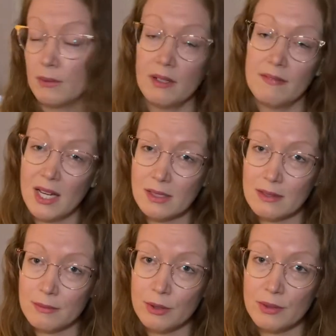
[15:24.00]
bit of
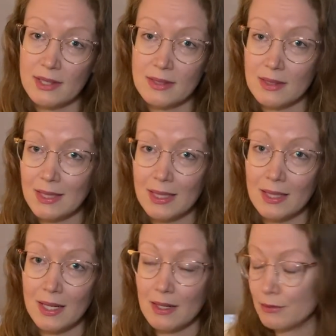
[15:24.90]
eczema recently,
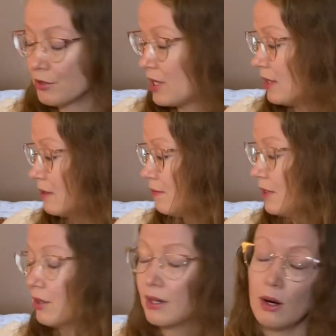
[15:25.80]
and I'm trying to
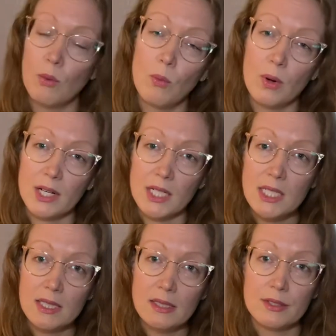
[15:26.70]
figure out what it
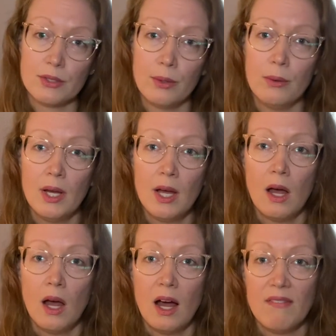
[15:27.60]
is. So
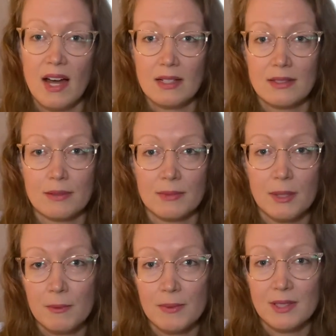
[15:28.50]
I've added some
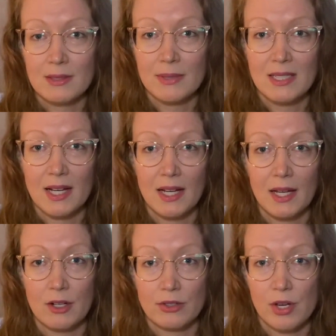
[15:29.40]
supplements to my diet,
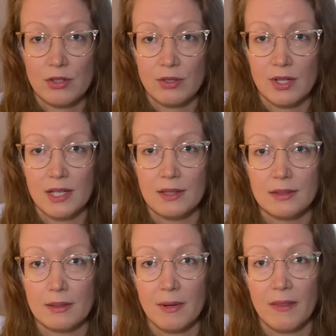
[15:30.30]
and I'll talk to you guys
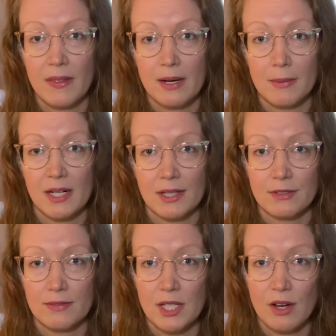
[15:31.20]
about that in my next
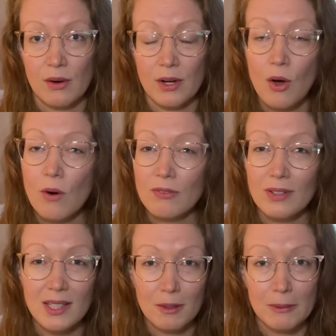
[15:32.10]
video. And
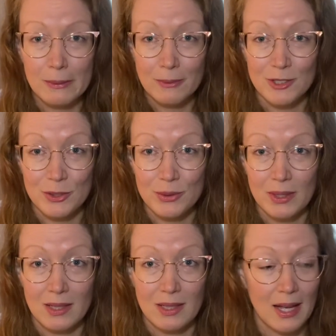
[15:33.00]
hopefully I'll be able to
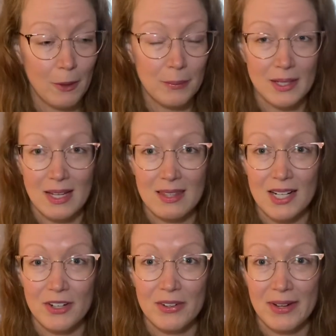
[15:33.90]
help it, and then
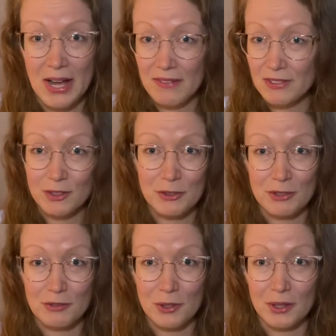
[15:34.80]
I'll have a solution
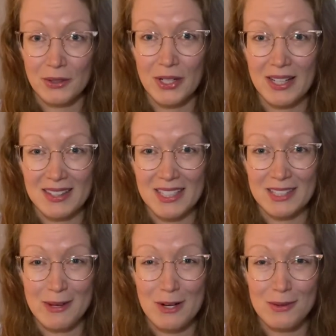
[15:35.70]
for you. That's
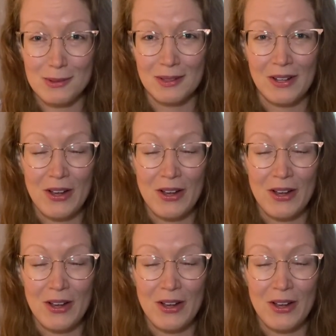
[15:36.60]
my goal